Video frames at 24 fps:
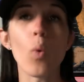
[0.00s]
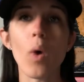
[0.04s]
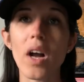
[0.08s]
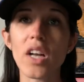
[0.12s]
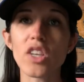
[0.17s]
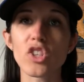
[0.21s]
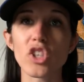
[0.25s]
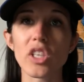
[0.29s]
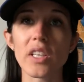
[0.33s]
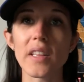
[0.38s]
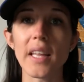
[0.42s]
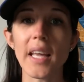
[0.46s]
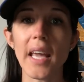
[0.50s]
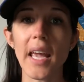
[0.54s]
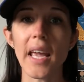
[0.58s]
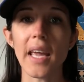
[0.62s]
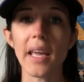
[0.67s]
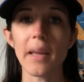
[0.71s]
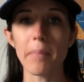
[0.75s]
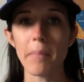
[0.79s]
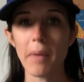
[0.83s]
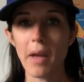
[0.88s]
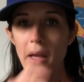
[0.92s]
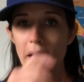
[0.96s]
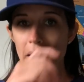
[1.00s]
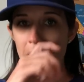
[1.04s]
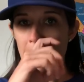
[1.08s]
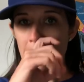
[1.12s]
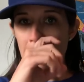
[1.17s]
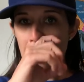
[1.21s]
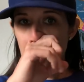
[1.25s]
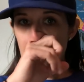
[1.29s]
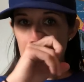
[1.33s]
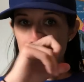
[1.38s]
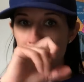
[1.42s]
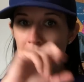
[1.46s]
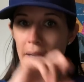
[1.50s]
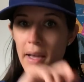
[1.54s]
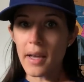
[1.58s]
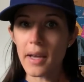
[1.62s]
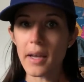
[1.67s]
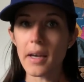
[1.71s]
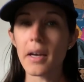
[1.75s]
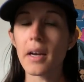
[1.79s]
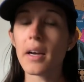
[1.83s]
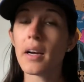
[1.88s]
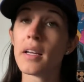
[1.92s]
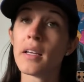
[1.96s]
watching the game.
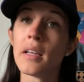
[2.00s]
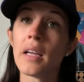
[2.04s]
This